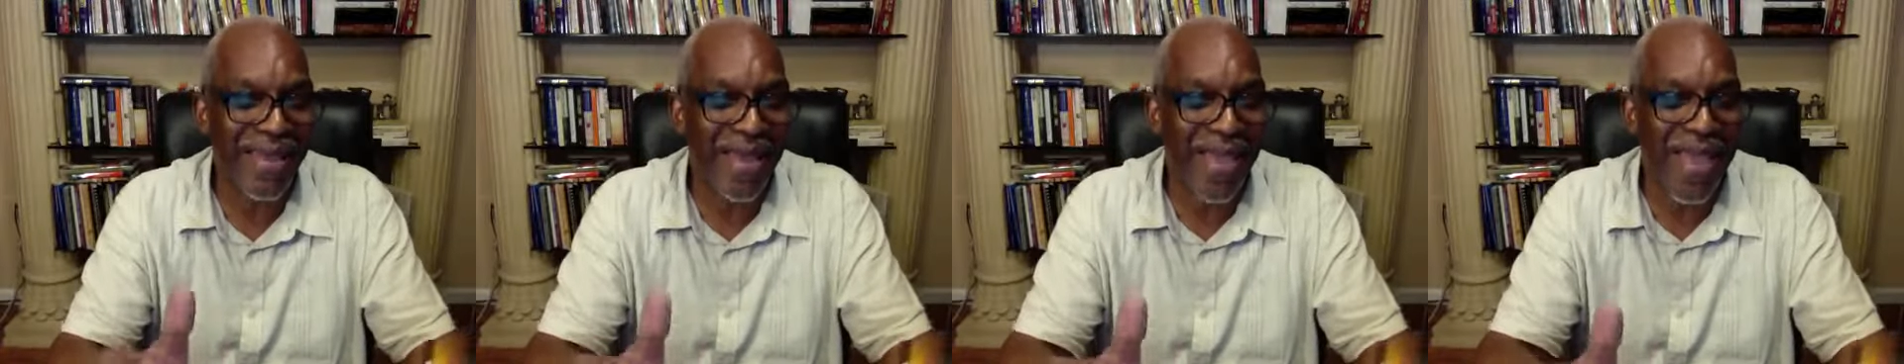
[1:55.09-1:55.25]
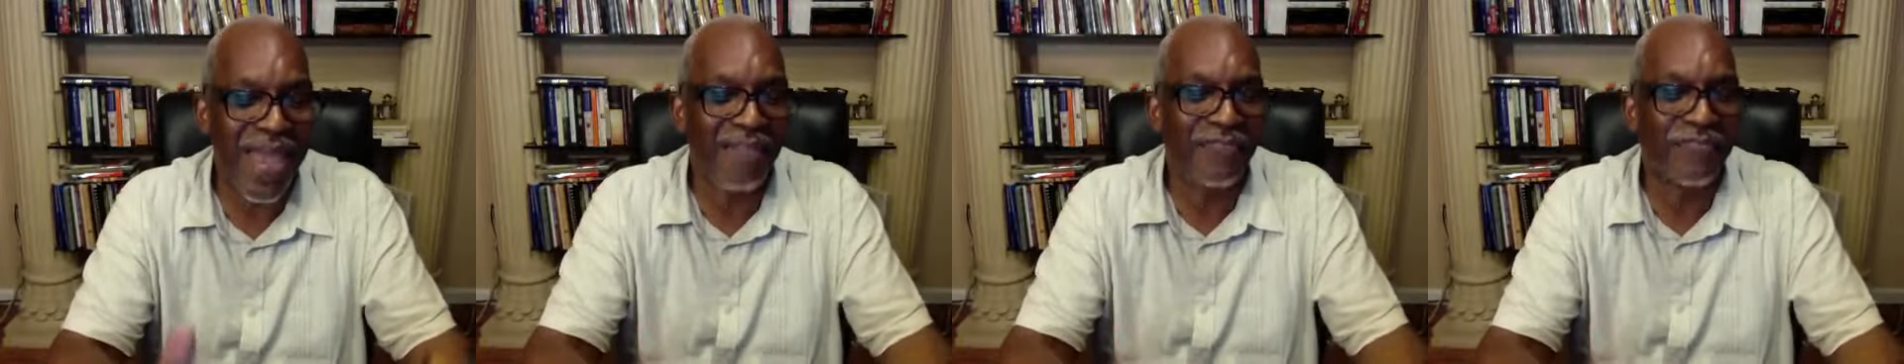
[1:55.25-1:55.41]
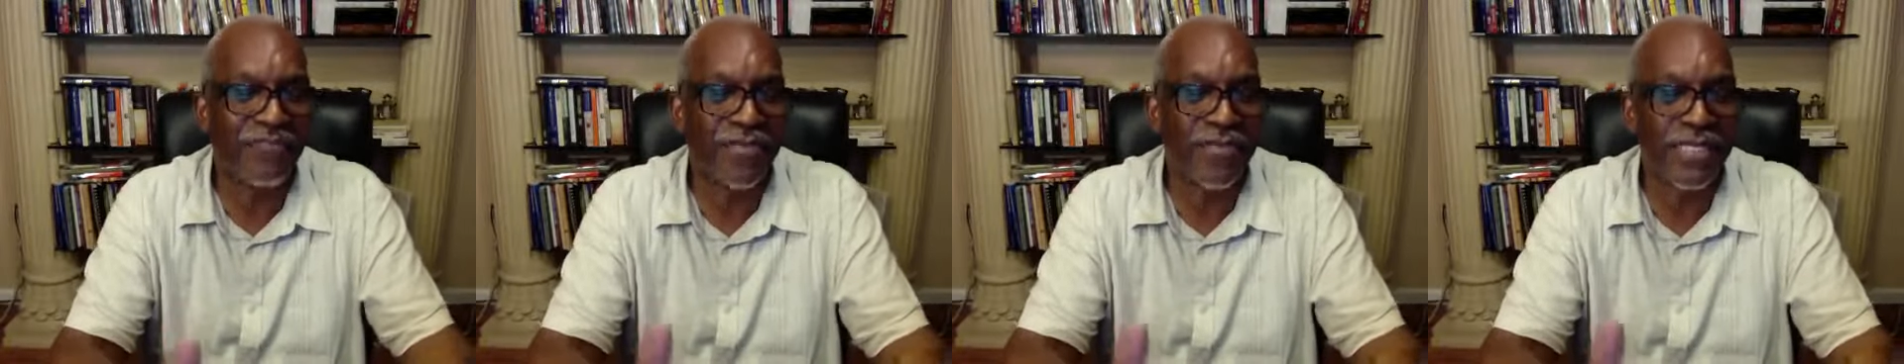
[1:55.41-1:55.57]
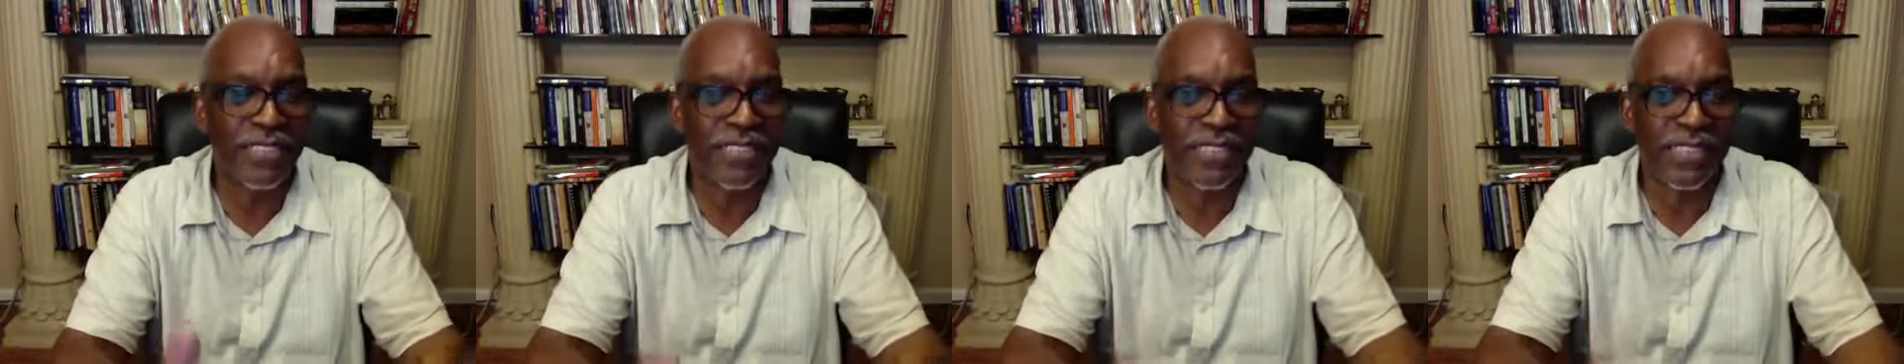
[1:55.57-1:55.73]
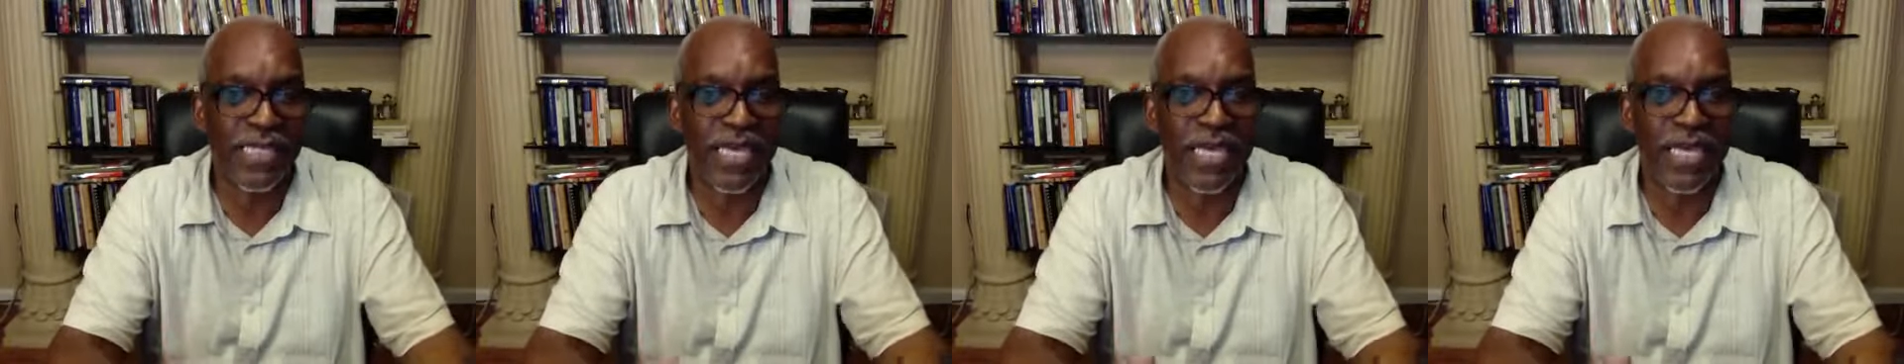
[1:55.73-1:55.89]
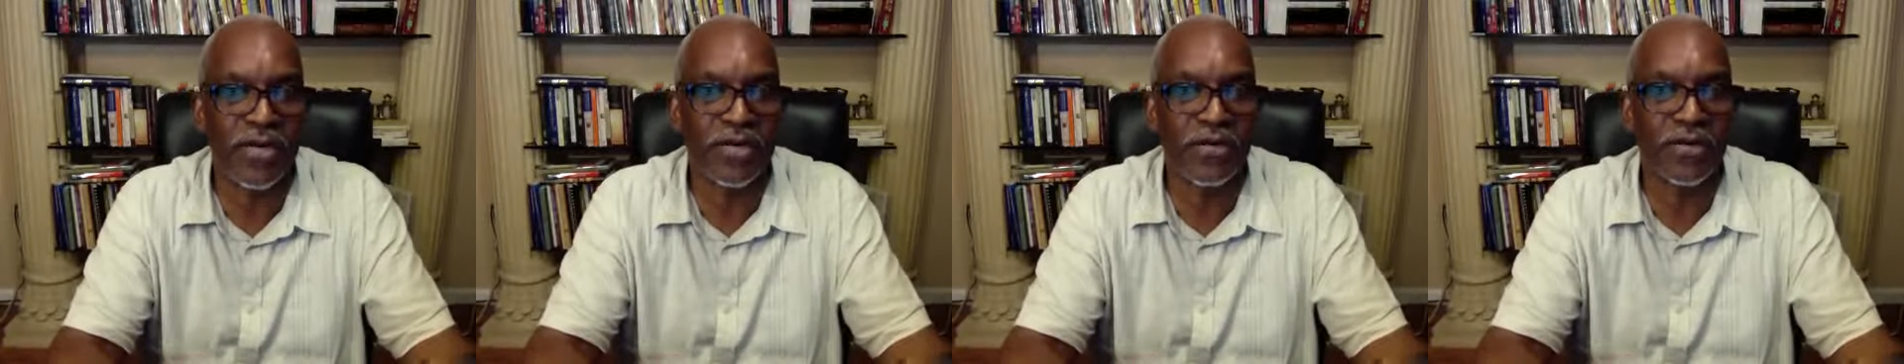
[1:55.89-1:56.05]
every
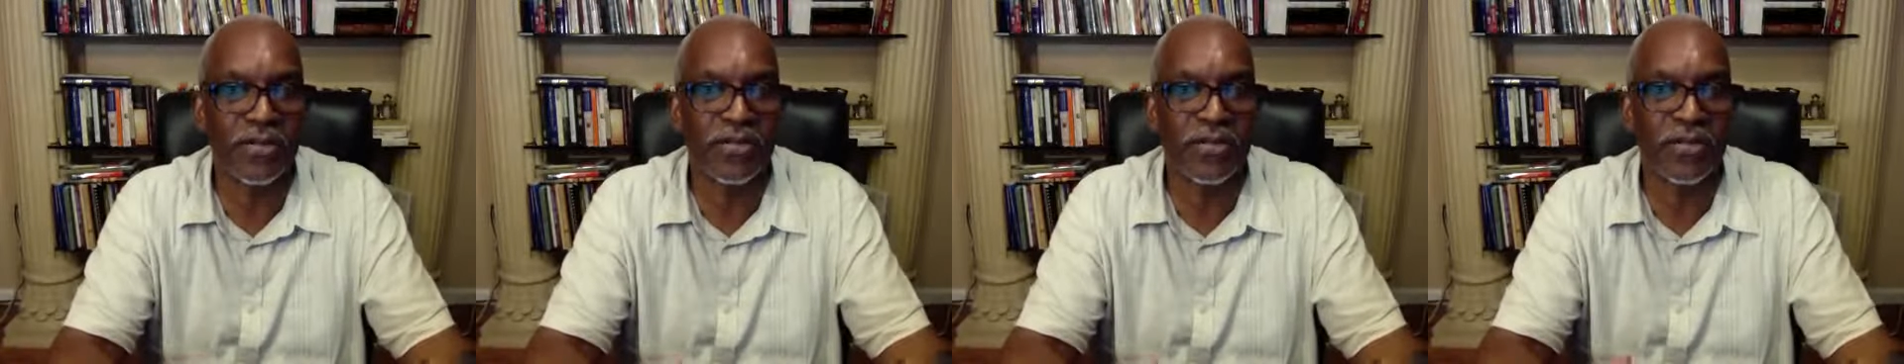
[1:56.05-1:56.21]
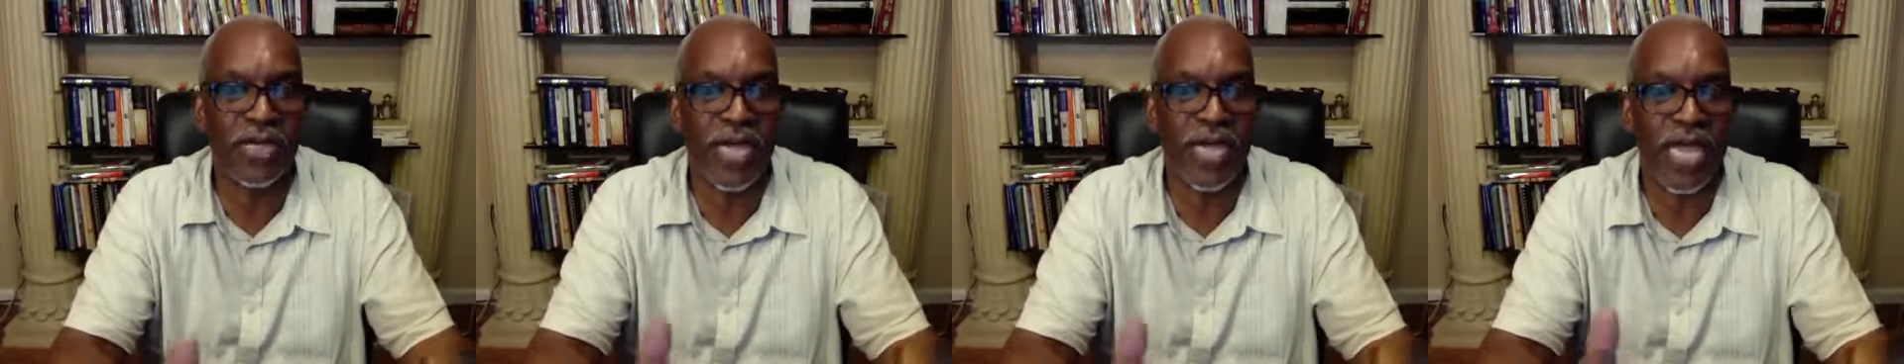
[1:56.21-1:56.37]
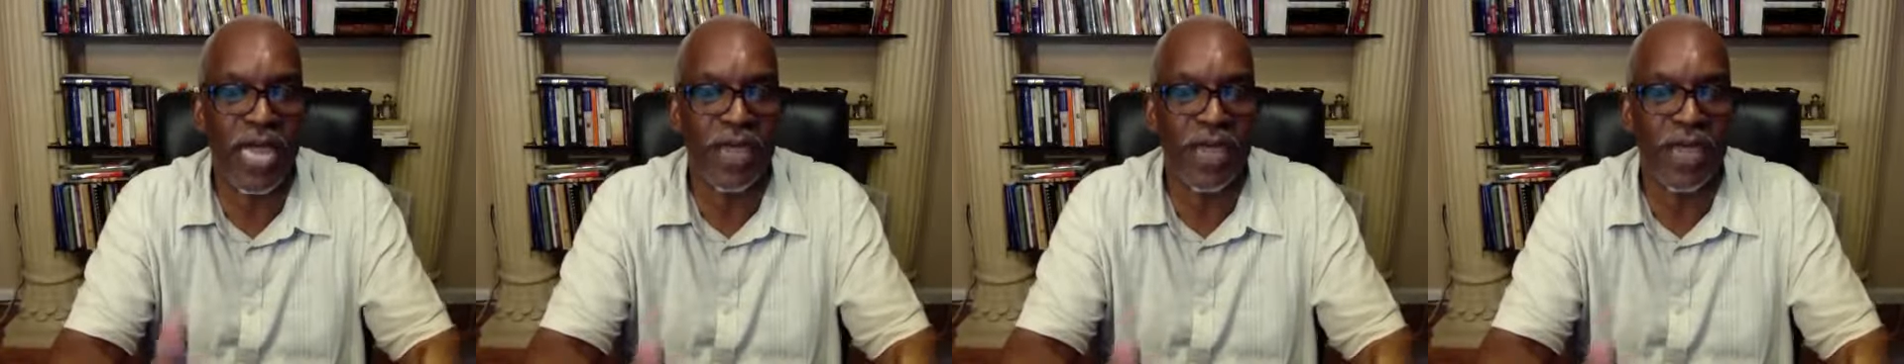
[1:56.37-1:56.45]
single